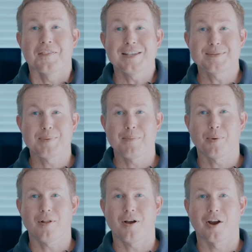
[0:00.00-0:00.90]
These
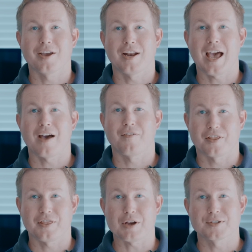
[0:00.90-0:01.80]
people are gonna have
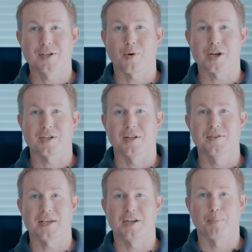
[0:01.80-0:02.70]
1,000
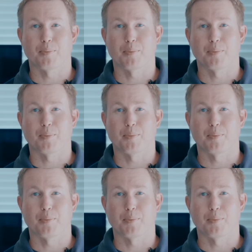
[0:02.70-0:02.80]
questions, and you're